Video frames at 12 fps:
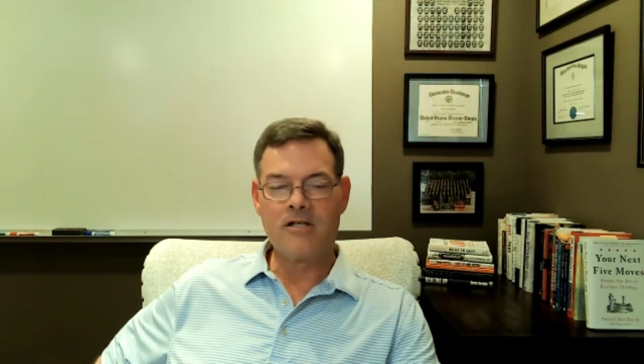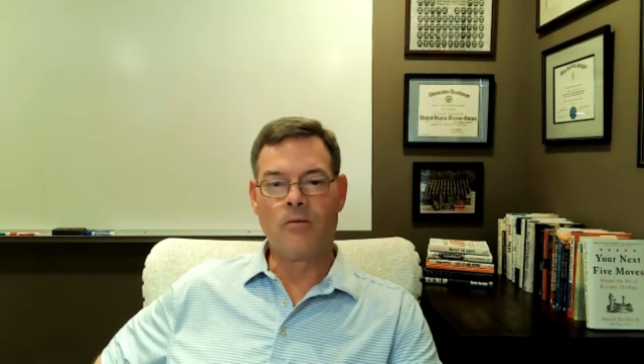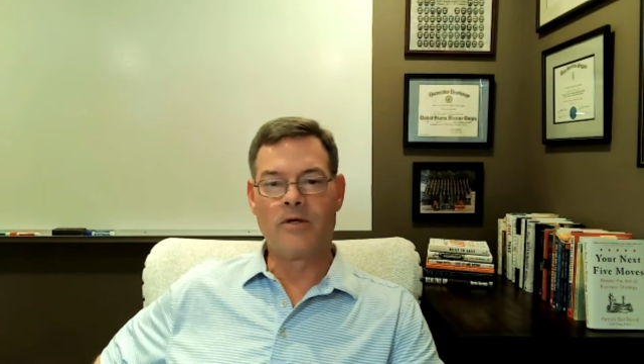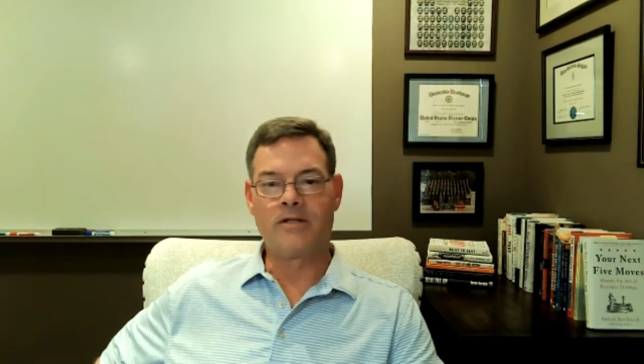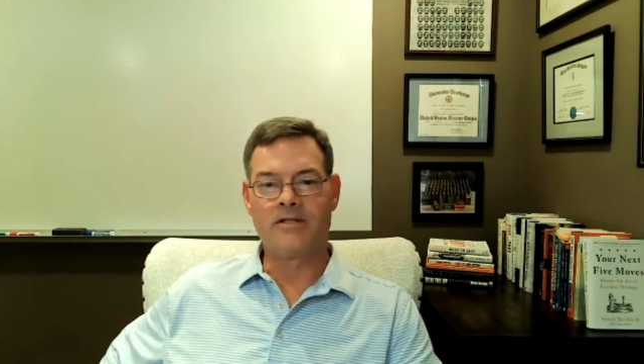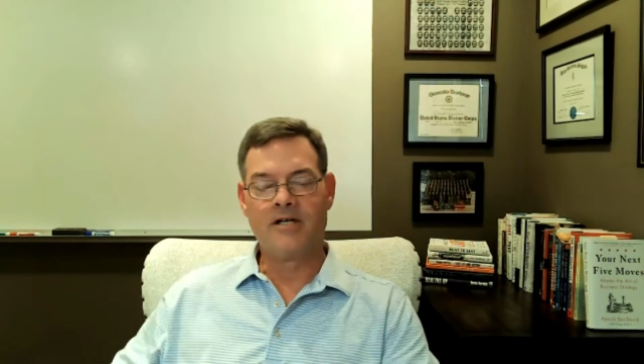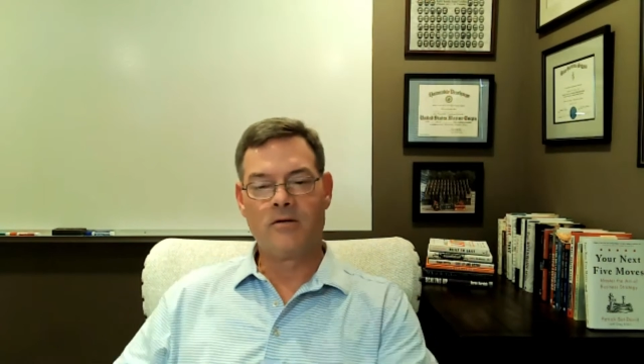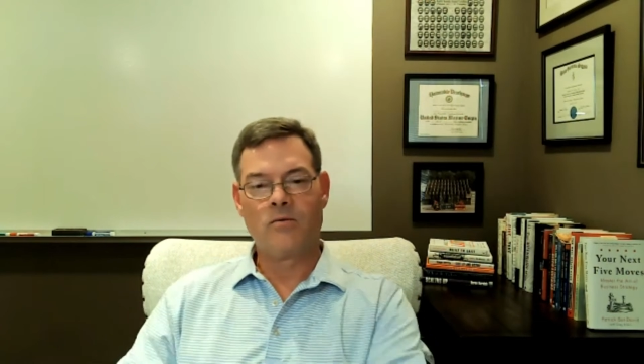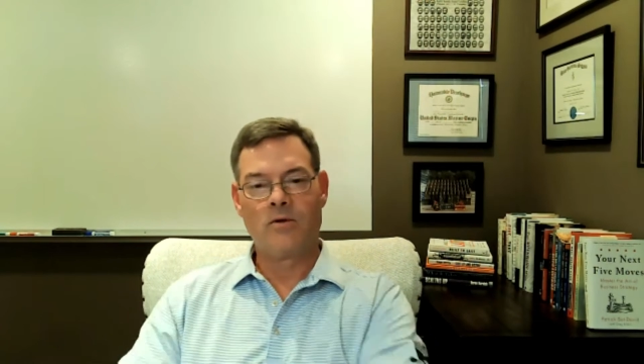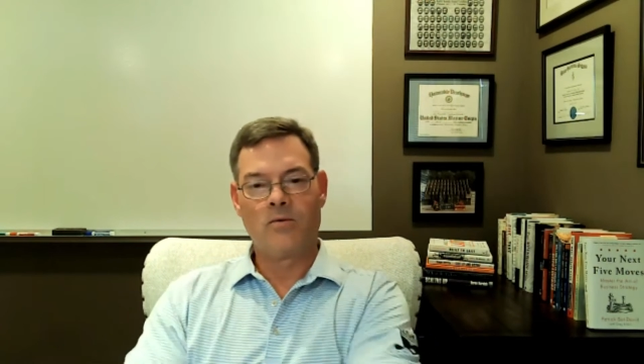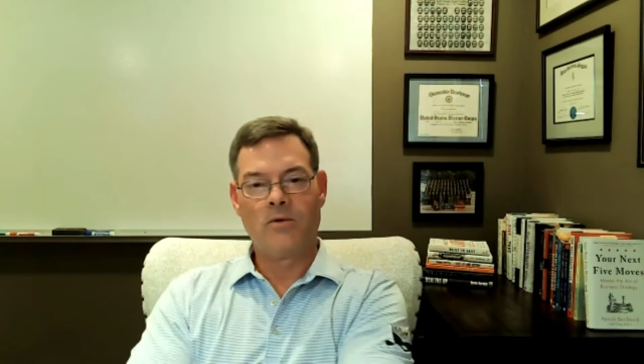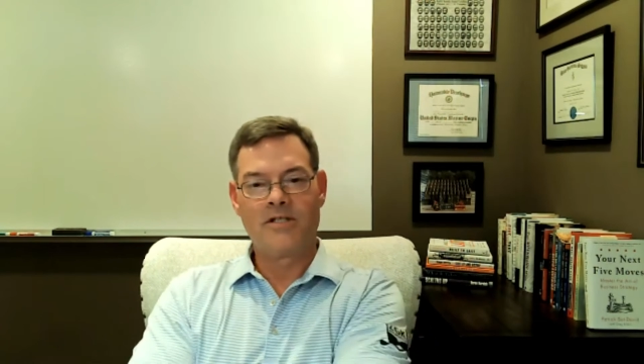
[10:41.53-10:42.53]

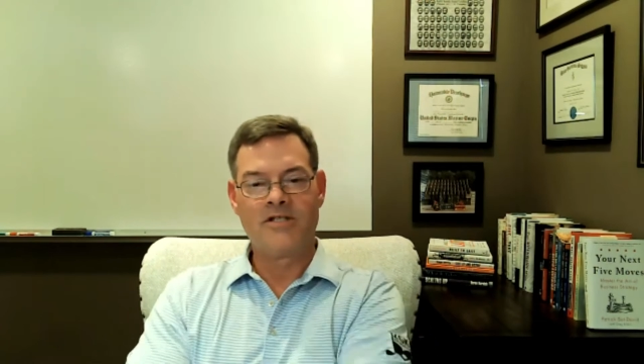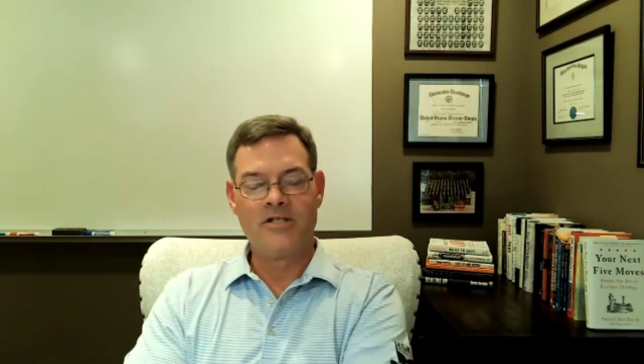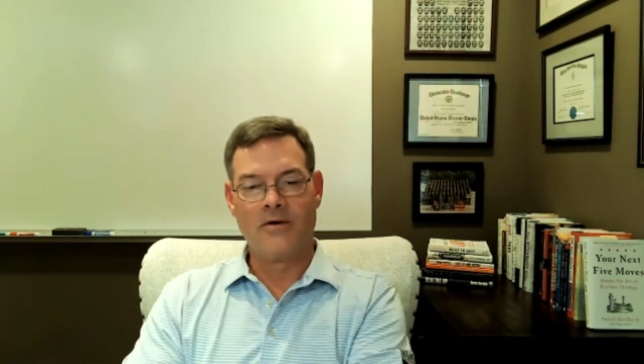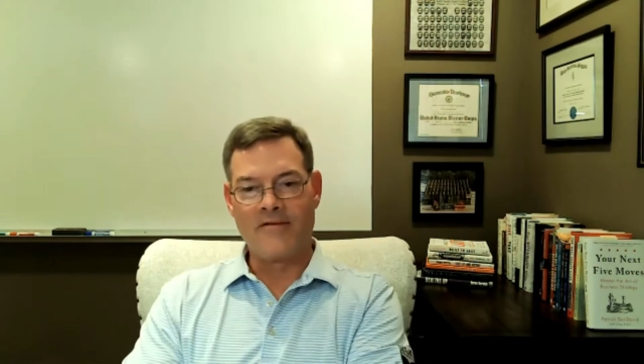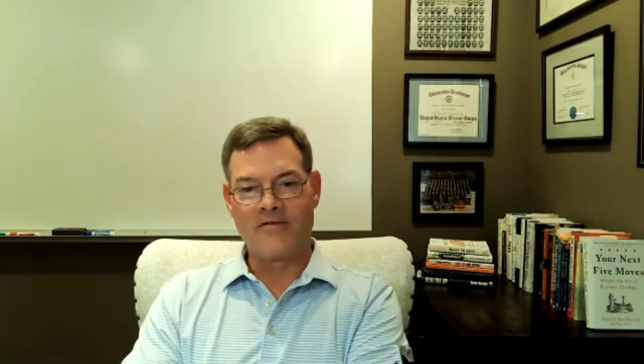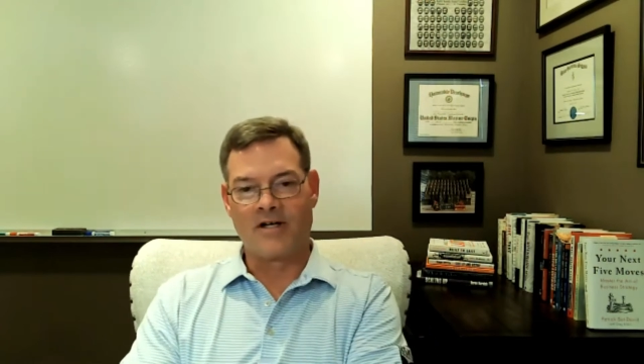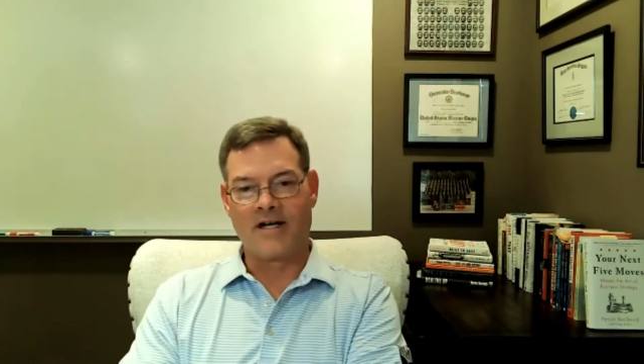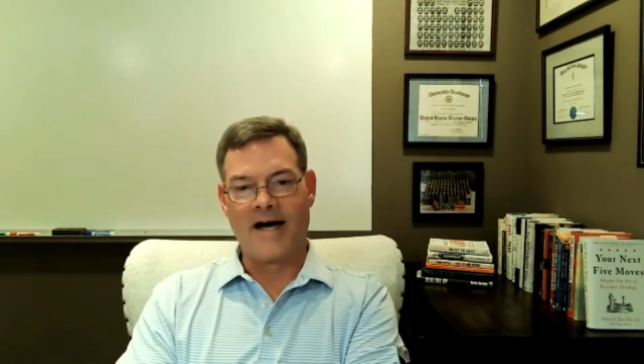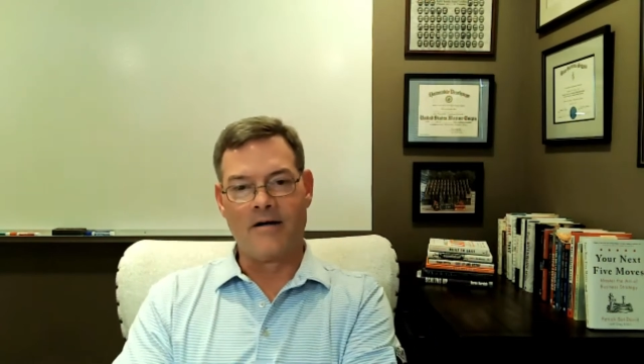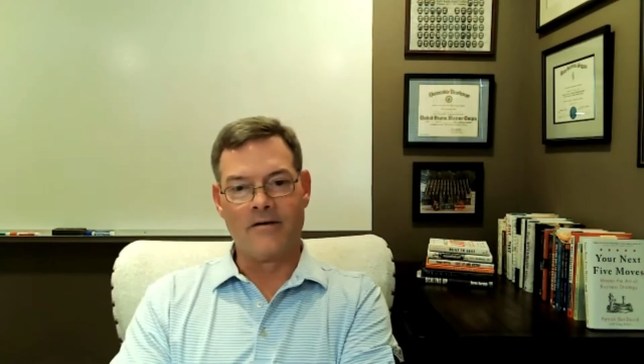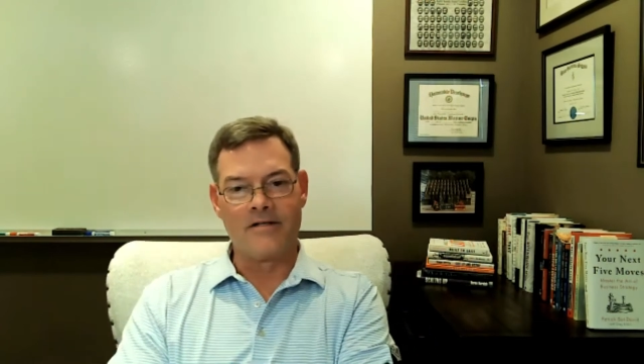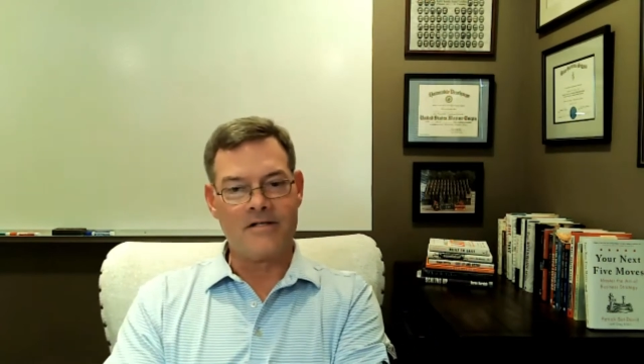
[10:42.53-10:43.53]
what to do after
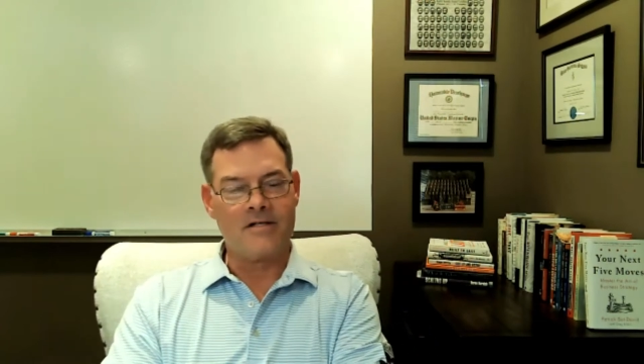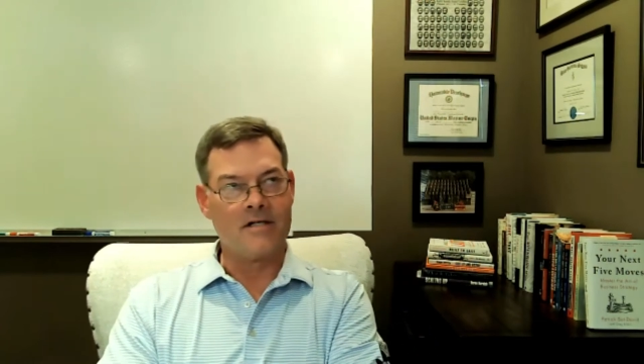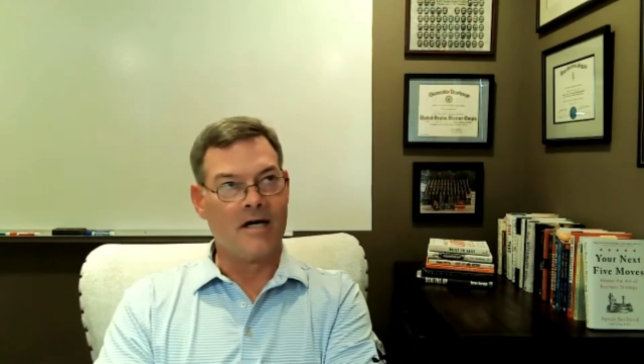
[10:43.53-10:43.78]
college.